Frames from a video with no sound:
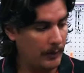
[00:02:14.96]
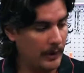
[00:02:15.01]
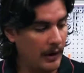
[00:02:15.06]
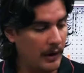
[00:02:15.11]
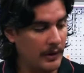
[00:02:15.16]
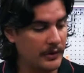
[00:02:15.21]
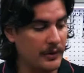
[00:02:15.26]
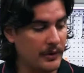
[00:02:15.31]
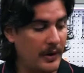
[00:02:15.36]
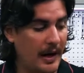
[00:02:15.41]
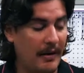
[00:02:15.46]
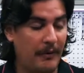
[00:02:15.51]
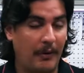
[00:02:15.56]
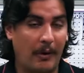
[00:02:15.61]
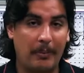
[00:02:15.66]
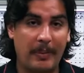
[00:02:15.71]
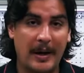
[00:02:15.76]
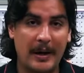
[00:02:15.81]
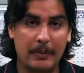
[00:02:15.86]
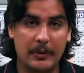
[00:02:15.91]
we also have
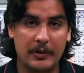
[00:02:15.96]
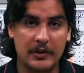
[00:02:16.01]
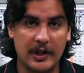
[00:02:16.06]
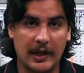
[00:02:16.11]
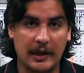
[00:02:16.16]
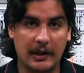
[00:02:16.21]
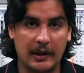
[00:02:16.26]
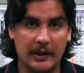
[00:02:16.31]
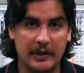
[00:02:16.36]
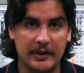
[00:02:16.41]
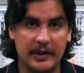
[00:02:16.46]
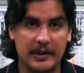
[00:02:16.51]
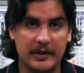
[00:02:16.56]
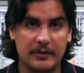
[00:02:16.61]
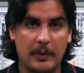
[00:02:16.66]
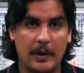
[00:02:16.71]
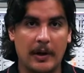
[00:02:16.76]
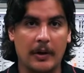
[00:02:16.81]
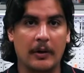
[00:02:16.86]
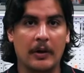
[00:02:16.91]
our paper checklist as
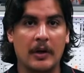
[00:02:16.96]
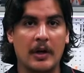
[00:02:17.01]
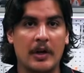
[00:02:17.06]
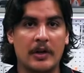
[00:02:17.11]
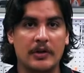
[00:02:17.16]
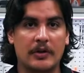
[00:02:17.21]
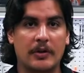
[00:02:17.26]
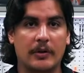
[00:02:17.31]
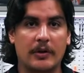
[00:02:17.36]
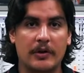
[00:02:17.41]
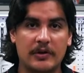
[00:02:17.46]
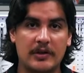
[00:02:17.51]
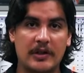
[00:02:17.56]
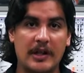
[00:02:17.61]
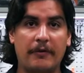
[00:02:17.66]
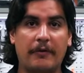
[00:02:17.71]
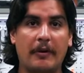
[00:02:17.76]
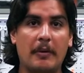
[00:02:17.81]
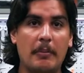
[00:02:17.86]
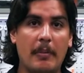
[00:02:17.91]
well. So there's
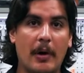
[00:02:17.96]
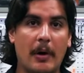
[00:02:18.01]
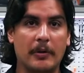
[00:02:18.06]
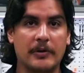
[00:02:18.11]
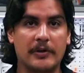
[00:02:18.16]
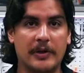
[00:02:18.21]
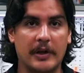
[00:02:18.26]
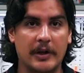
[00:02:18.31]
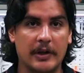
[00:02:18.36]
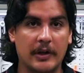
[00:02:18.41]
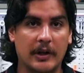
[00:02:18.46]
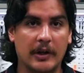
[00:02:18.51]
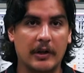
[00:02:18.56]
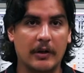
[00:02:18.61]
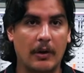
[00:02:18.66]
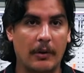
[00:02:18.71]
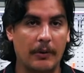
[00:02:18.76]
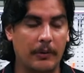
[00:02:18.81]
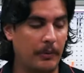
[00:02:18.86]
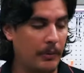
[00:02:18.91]
different modes that you can
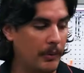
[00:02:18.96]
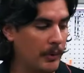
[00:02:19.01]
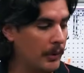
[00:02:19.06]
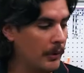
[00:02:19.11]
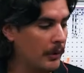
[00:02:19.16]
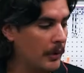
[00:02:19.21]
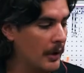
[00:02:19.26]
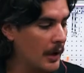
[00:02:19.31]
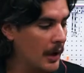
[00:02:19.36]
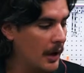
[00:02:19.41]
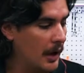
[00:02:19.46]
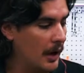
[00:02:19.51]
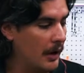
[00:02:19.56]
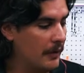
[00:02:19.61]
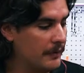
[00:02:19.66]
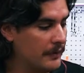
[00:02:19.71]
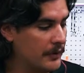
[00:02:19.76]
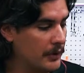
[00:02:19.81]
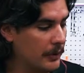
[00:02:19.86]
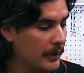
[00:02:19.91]
go through
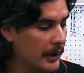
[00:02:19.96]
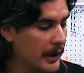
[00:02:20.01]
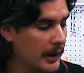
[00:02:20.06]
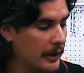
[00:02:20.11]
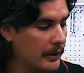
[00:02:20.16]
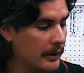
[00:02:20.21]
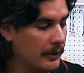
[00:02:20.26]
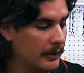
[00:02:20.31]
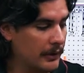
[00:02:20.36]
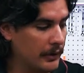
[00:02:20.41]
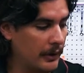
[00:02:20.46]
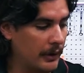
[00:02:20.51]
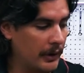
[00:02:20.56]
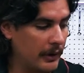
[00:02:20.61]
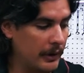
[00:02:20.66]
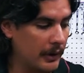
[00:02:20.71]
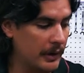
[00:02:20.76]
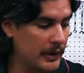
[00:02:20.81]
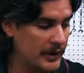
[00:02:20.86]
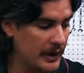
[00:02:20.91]
of doing
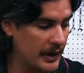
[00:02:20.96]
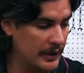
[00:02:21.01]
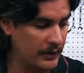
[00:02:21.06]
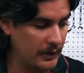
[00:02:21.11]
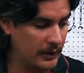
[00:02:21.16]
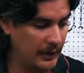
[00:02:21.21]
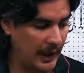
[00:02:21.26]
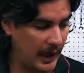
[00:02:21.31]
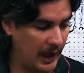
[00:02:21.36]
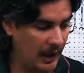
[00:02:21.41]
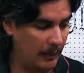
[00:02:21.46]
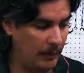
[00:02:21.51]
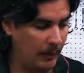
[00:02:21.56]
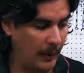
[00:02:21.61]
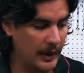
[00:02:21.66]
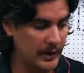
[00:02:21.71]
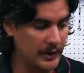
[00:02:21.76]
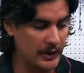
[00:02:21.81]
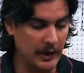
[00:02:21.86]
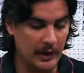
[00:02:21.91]
your sensor
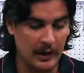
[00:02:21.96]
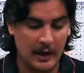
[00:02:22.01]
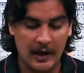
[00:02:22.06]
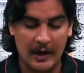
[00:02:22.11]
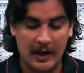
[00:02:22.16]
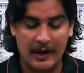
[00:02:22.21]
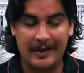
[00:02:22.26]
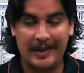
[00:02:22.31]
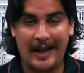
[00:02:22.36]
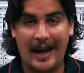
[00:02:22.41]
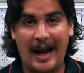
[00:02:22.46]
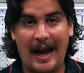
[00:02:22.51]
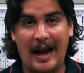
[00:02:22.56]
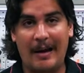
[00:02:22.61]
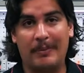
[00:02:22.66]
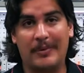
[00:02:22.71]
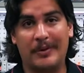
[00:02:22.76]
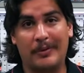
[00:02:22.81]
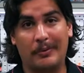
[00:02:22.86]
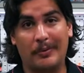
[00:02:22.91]
calibration. The
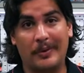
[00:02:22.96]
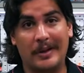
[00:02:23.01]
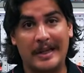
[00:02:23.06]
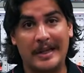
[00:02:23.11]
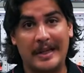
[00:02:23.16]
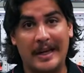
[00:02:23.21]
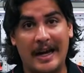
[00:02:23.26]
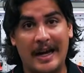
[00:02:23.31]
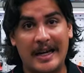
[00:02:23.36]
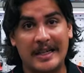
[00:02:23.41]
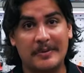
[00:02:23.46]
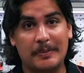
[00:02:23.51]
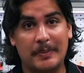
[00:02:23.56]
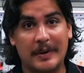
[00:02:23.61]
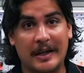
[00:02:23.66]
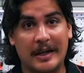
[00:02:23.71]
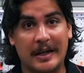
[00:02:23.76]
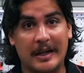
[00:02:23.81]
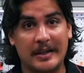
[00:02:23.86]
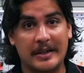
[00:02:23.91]
app is really nice
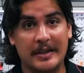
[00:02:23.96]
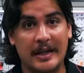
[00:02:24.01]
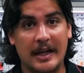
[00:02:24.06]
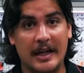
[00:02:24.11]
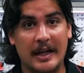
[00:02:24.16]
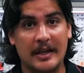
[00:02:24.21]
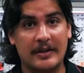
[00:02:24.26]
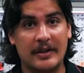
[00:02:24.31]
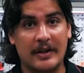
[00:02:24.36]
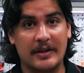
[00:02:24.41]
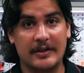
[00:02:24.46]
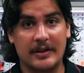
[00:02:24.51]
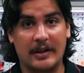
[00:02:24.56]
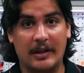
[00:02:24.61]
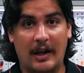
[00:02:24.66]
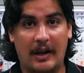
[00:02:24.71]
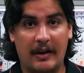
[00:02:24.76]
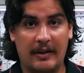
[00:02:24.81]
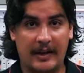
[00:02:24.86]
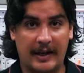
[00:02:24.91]
because it does a
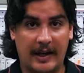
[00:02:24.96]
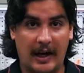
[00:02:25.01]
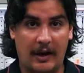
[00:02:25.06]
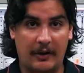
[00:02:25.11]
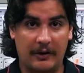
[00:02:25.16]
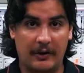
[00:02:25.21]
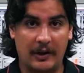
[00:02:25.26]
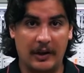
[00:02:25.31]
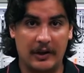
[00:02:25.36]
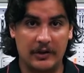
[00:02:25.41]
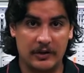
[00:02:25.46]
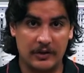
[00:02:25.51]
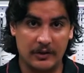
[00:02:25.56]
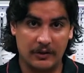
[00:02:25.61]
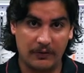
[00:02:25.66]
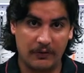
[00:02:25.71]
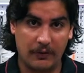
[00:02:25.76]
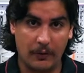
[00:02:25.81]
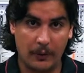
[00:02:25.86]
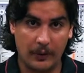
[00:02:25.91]
lot of the
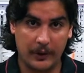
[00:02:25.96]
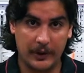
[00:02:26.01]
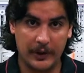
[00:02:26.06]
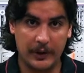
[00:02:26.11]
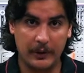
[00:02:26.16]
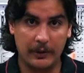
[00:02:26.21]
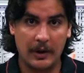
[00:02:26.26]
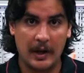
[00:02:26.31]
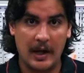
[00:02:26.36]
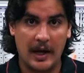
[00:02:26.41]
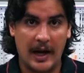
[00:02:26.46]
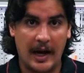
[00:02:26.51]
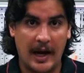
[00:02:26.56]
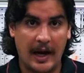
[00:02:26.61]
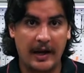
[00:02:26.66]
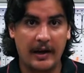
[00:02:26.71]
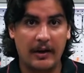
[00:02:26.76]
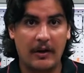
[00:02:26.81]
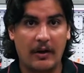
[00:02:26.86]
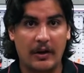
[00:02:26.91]
calculations for you.
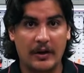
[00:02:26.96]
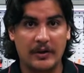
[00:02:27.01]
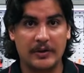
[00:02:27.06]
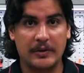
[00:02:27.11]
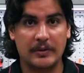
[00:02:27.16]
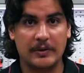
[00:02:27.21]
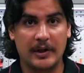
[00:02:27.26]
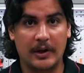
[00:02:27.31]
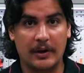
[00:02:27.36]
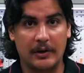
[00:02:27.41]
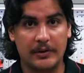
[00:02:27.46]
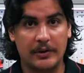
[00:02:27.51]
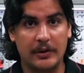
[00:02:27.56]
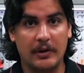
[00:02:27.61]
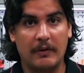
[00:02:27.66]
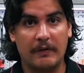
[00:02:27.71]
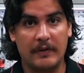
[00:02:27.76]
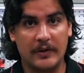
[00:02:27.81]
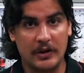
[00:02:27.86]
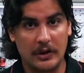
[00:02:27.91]
And it also tells
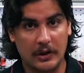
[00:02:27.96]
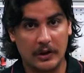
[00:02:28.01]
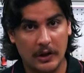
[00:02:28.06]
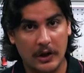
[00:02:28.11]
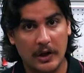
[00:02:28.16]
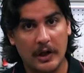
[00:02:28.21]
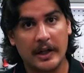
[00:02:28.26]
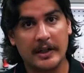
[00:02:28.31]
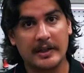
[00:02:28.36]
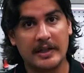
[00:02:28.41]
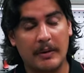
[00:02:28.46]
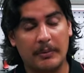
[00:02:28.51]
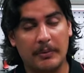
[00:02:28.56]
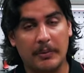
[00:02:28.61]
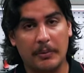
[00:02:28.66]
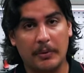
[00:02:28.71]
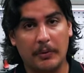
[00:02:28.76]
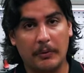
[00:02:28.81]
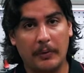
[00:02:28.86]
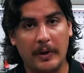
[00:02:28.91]
you if it's a good
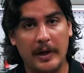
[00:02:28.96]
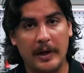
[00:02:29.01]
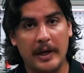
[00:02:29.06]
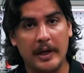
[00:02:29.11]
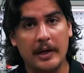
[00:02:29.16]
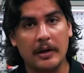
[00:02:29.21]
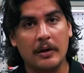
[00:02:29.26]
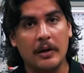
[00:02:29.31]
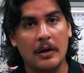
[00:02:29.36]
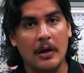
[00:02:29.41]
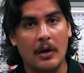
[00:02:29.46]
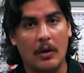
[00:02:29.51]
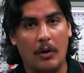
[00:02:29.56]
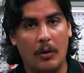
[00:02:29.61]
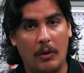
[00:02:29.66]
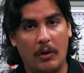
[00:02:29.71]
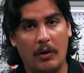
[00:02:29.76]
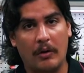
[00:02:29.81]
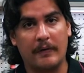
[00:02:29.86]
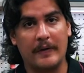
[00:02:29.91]
acceptable reading
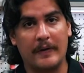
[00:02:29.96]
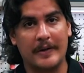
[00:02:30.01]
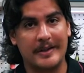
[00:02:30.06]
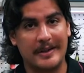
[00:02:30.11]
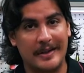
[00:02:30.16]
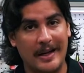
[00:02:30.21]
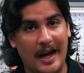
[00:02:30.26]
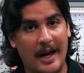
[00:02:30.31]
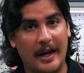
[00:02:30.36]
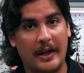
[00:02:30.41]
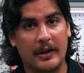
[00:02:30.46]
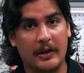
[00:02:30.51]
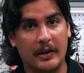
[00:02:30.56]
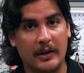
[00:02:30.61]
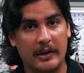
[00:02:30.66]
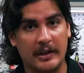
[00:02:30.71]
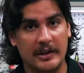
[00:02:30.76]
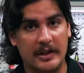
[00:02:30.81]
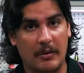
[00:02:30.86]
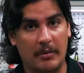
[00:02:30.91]
or if it's not a
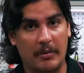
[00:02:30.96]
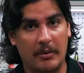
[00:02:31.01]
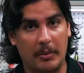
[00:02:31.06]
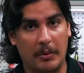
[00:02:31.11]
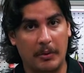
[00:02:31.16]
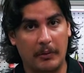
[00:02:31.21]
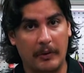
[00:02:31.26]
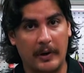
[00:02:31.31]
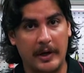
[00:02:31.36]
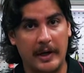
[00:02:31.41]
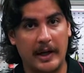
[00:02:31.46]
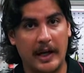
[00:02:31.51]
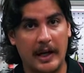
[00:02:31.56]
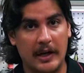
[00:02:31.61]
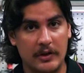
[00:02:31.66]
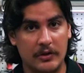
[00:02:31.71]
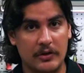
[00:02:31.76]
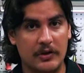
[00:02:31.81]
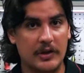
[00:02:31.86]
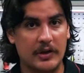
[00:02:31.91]
good acceptable reading
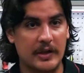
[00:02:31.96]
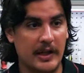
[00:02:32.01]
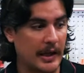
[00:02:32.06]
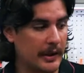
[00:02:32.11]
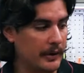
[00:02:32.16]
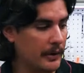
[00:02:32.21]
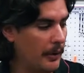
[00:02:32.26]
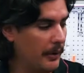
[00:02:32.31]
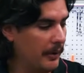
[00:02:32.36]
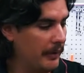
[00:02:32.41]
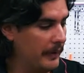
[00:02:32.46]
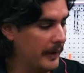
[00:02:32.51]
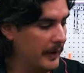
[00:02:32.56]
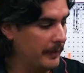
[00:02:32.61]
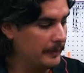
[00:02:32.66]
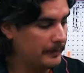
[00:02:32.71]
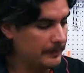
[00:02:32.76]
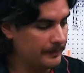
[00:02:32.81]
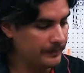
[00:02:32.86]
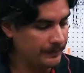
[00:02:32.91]
and you should take note of it.
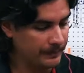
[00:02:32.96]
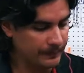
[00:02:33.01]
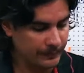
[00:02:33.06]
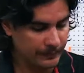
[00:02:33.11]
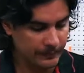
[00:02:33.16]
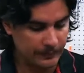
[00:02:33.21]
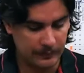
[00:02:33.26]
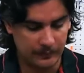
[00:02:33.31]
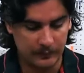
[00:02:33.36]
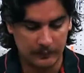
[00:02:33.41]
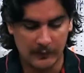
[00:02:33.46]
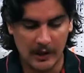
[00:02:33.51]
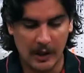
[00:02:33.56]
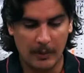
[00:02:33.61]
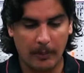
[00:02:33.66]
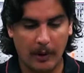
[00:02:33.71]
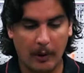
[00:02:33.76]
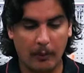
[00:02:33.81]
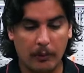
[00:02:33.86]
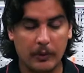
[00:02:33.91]

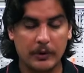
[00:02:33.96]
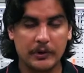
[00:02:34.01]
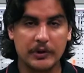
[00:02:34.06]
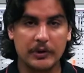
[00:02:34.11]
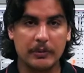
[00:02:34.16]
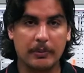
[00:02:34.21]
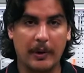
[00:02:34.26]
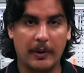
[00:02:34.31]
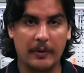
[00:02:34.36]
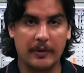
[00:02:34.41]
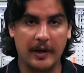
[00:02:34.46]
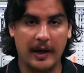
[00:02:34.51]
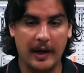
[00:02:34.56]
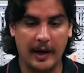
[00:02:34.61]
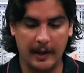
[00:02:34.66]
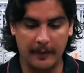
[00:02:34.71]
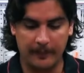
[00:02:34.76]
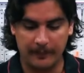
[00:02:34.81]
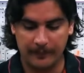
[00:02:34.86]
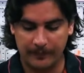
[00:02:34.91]
But we'll do both today.